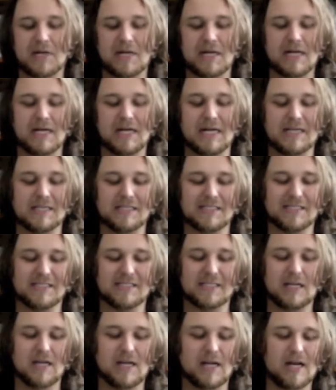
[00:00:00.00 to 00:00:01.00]

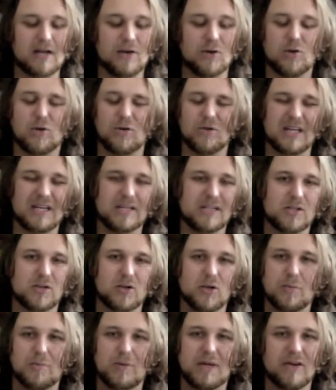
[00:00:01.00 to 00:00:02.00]
And I know that
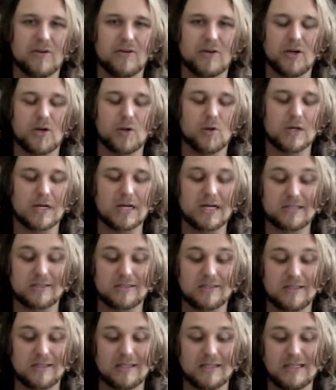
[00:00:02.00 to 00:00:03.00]
up here in
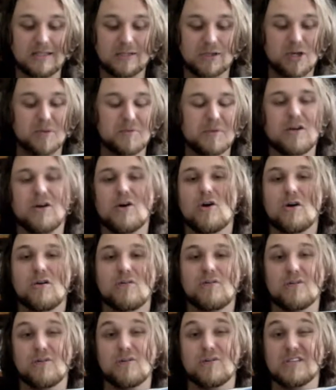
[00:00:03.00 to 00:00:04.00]
Newcastle it's going to be hard
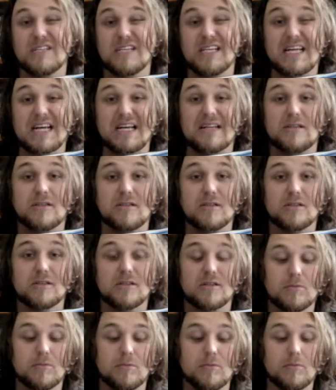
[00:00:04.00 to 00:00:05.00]
for us to get
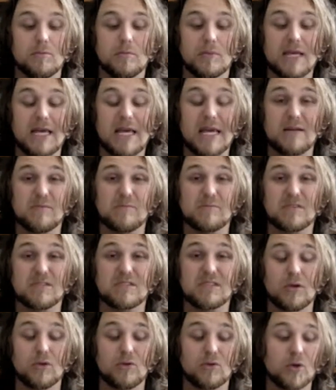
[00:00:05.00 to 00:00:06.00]
some
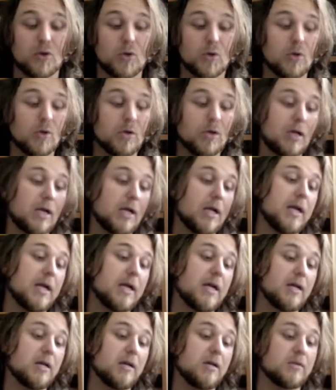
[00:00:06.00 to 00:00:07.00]
games on the go.
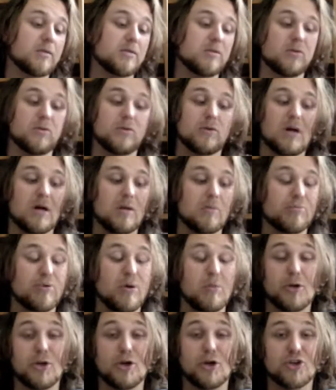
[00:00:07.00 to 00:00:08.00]
So I'm
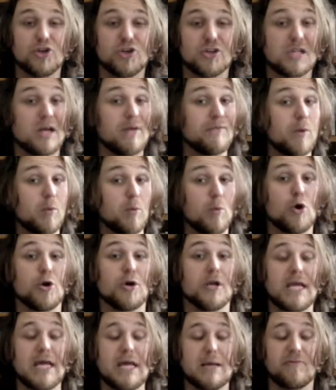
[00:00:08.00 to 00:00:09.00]
probably going to just have the
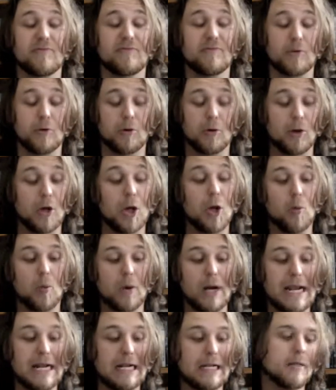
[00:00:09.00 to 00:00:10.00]
one game for a
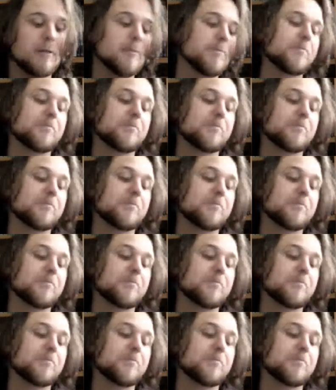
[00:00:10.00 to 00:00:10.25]
while.